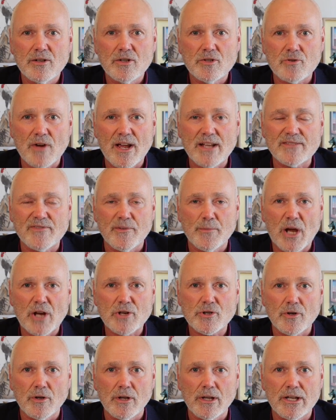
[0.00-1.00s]

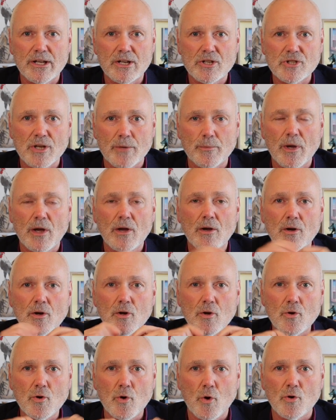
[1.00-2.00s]
transformational leadership
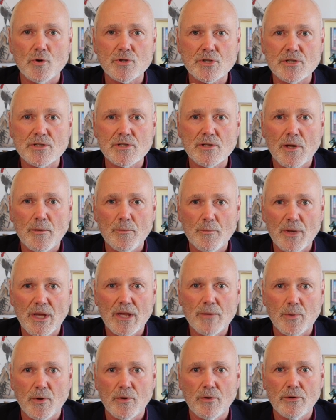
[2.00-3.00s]
causes
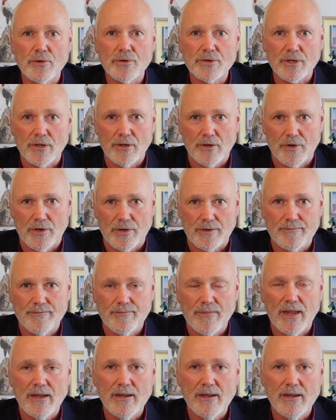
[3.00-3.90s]
people to learn.